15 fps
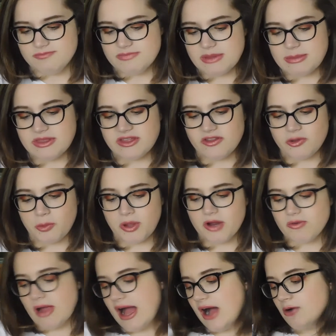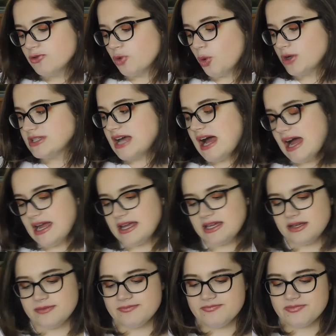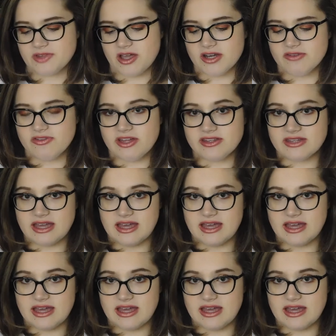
maybe the other way around or tie it kind of like